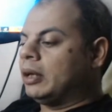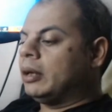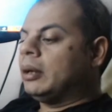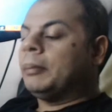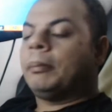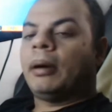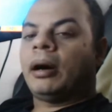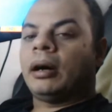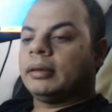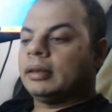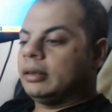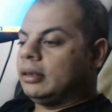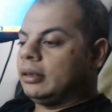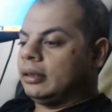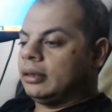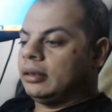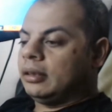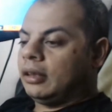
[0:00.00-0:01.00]
But
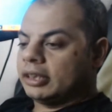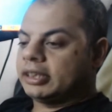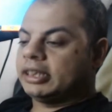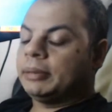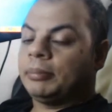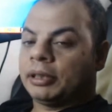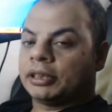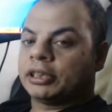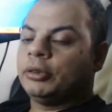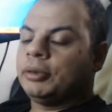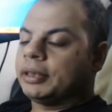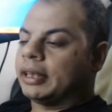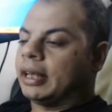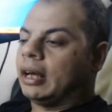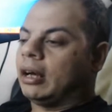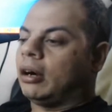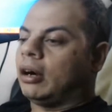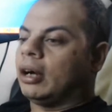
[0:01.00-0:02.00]
like I said, by doing
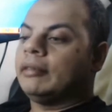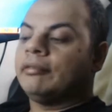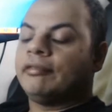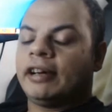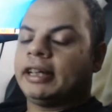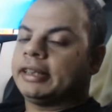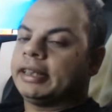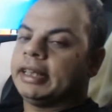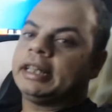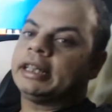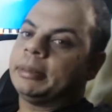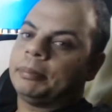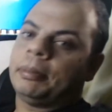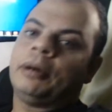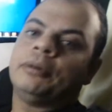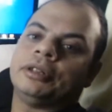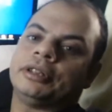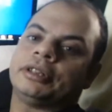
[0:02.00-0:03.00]
that, I invalidated the
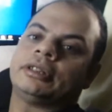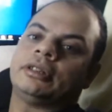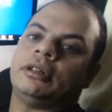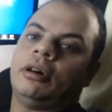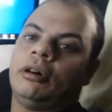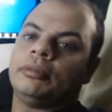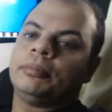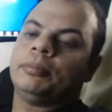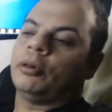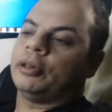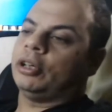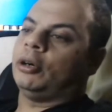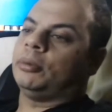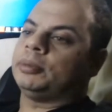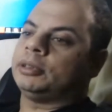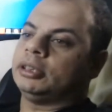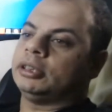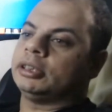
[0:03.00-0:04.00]
bonus on Pocket
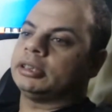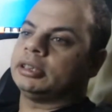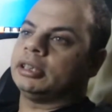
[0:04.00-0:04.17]
Options.